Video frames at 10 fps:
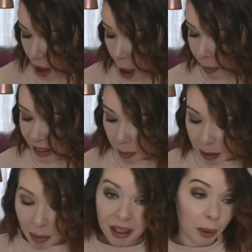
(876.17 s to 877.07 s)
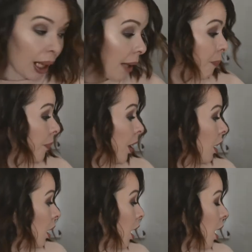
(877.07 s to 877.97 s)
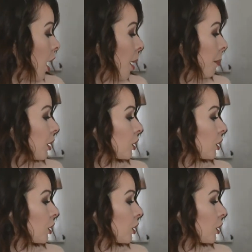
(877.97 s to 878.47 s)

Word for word: I picked up some underwear. Um,